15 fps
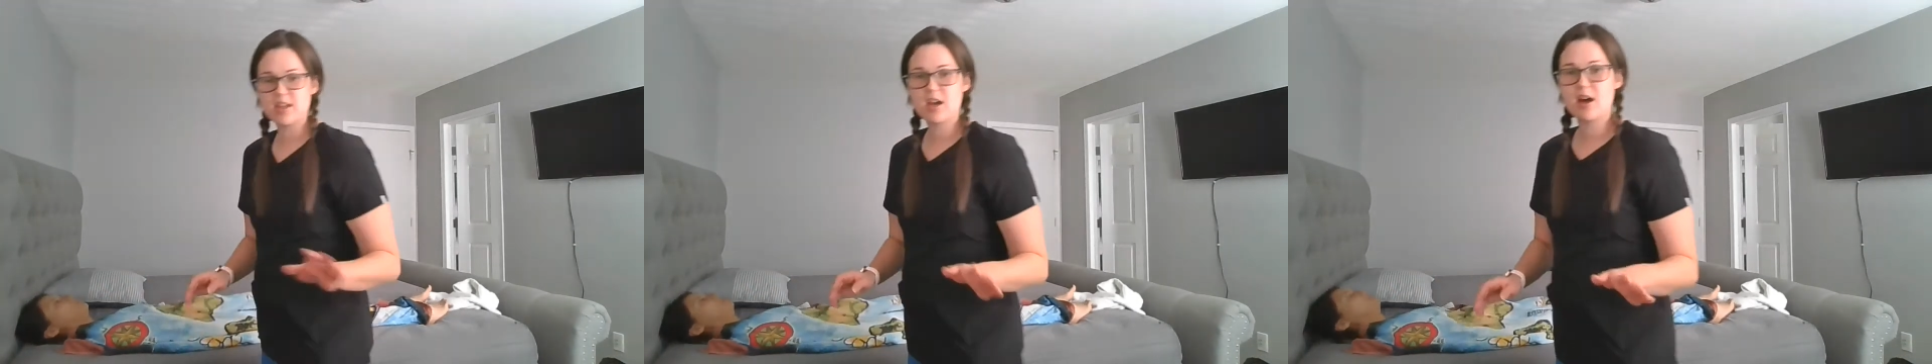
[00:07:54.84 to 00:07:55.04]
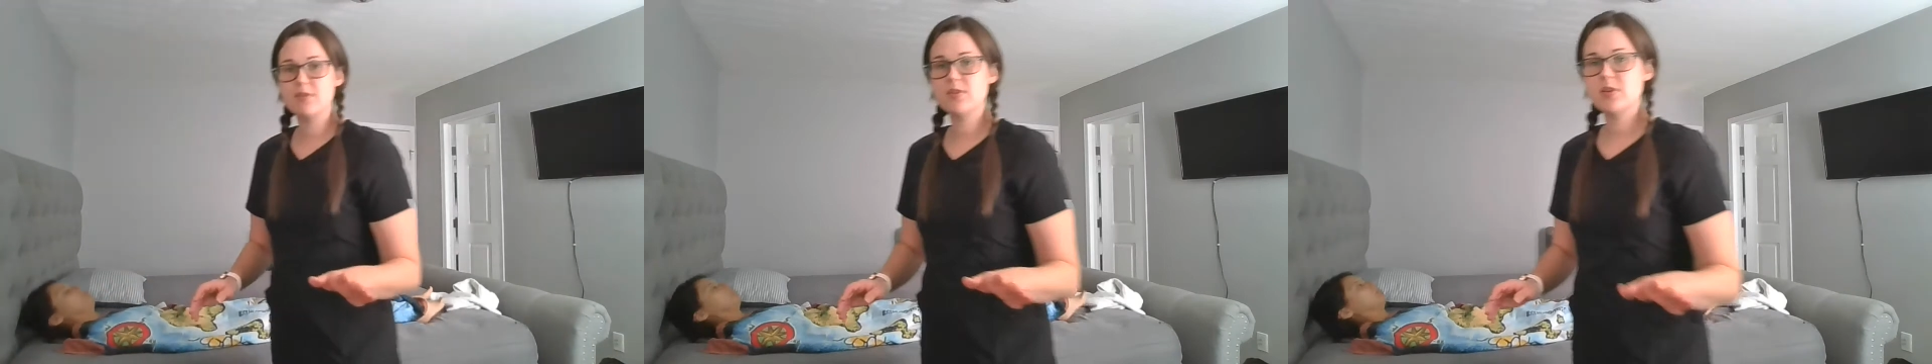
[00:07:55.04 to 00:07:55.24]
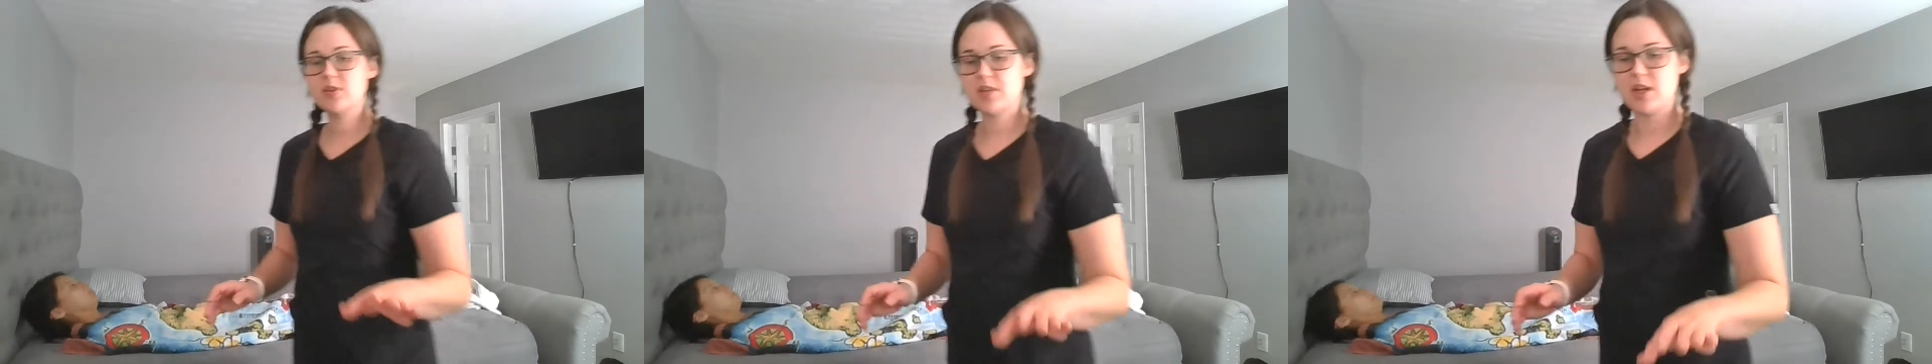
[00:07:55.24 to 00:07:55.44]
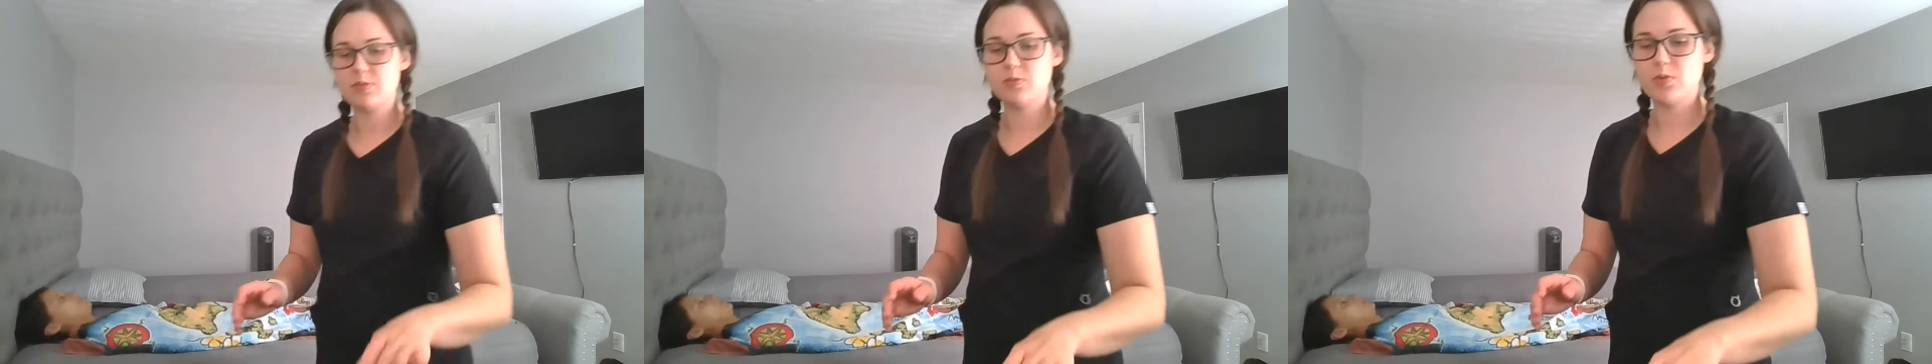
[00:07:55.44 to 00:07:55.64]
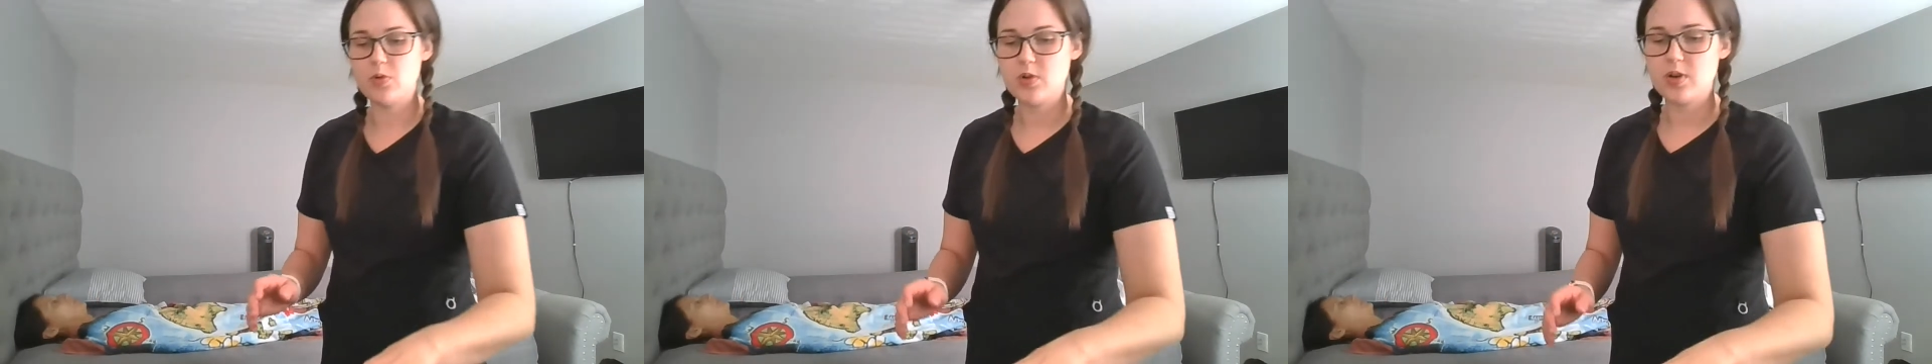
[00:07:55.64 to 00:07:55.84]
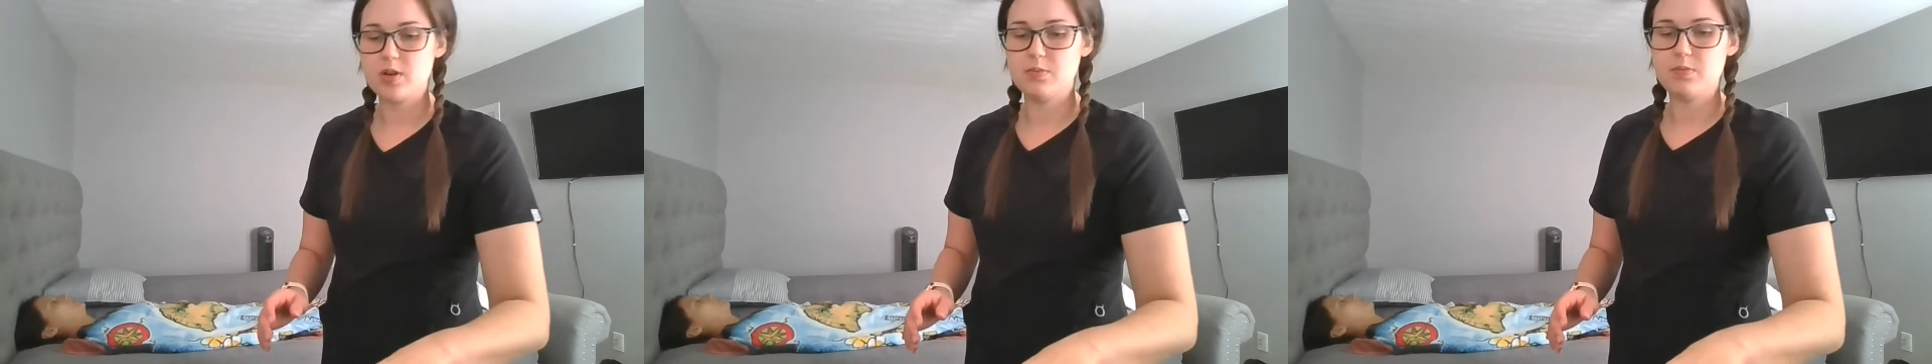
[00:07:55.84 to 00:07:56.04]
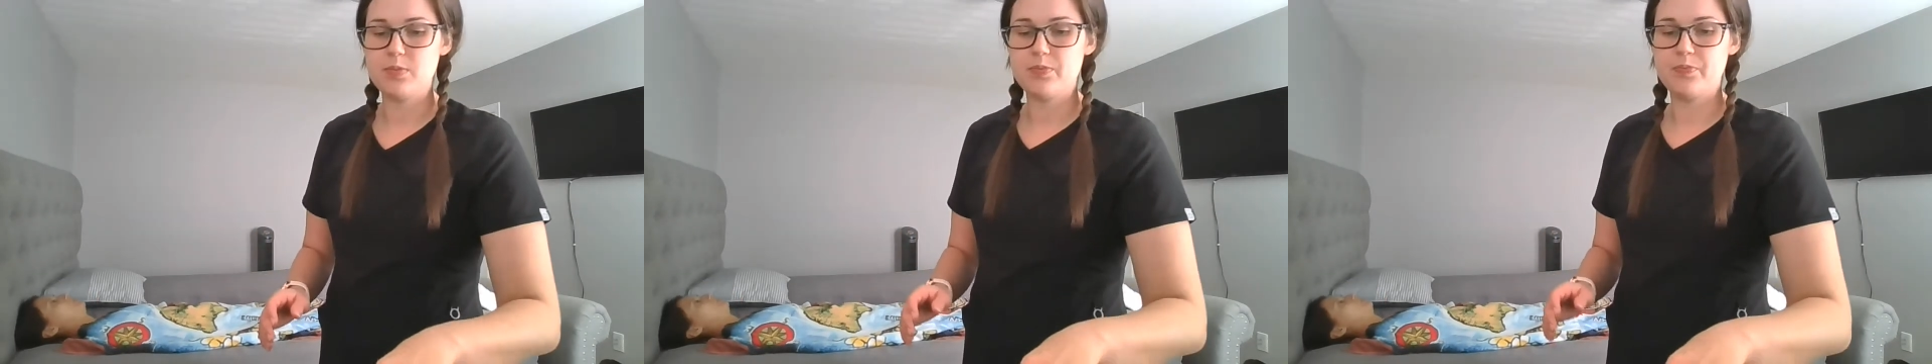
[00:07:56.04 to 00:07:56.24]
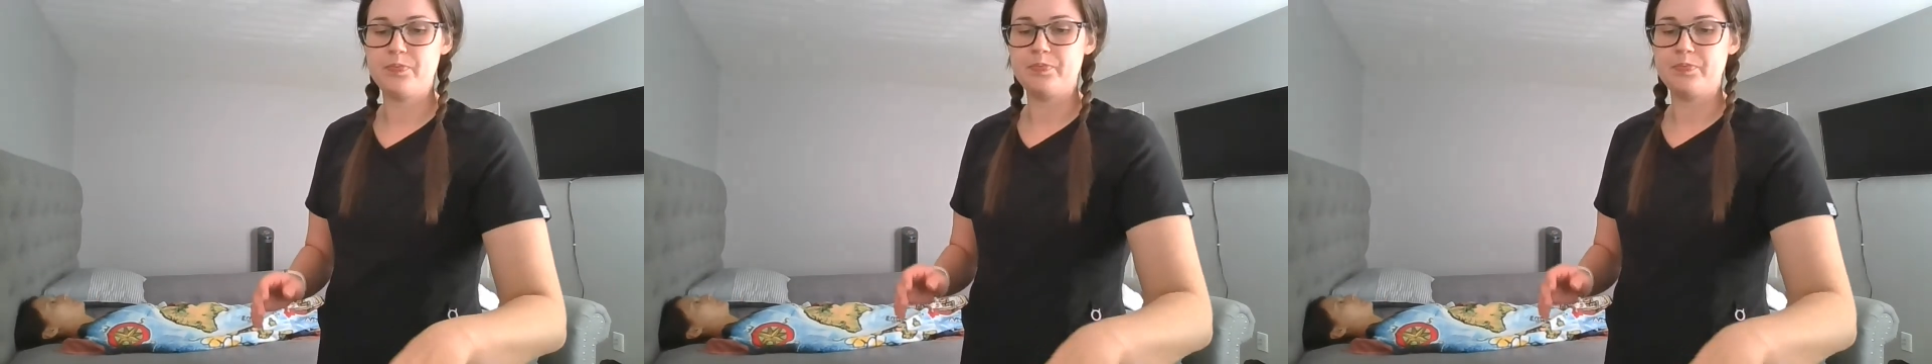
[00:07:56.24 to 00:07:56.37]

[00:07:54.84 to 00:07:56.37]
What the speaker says: covered and warm.